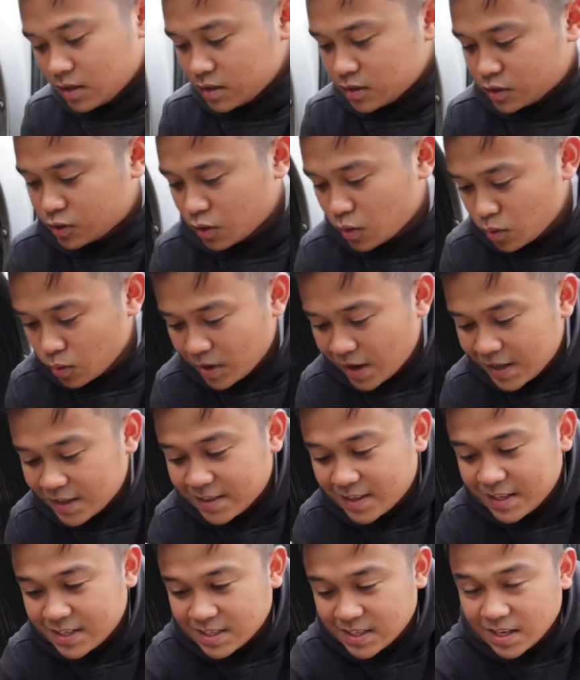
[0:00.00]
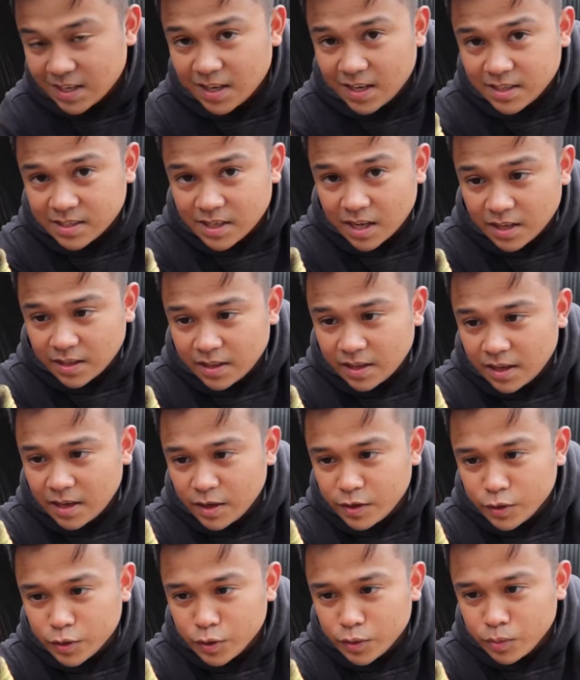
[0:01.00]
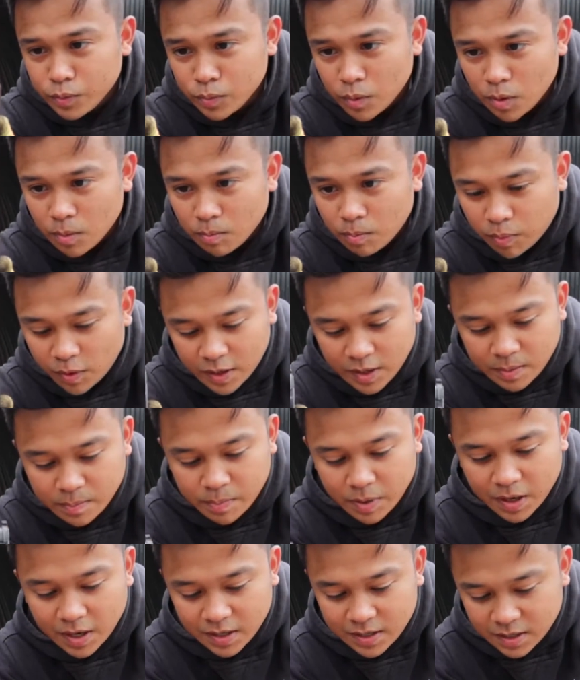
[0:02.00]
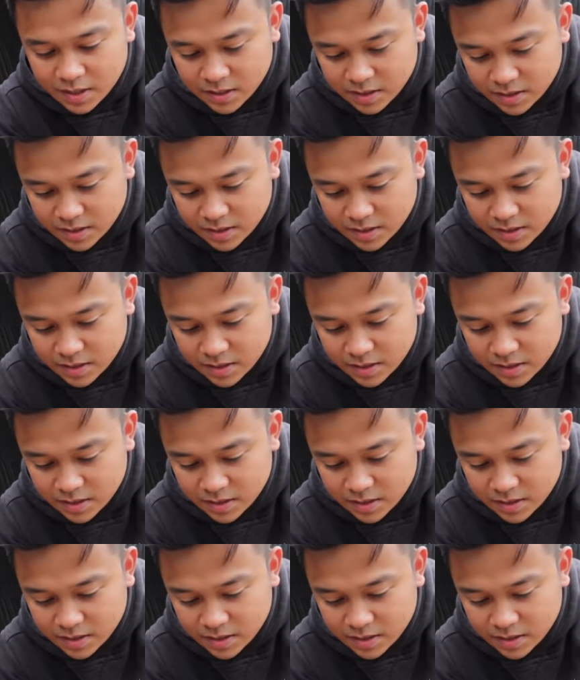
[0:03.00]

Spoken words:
So this is the new brake pad.